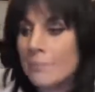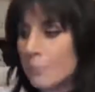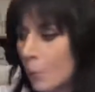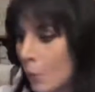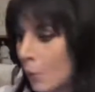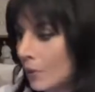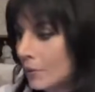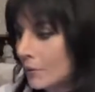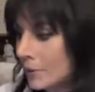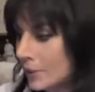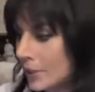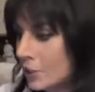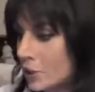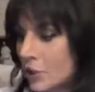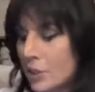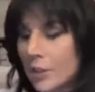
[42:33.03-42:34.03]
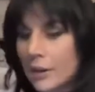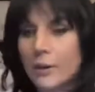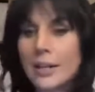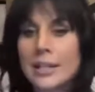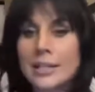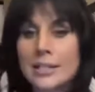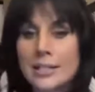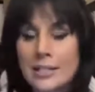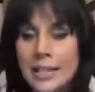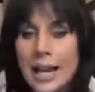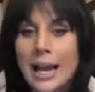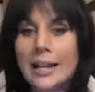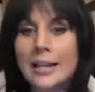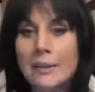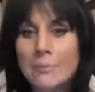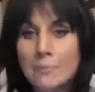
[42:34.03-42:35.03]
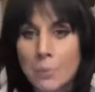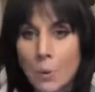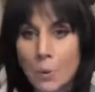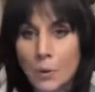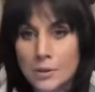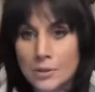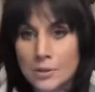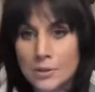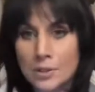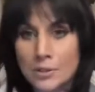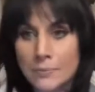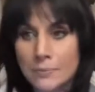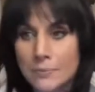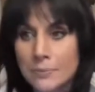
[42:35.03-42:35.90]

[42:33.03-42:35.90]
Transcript: important this year. It is that important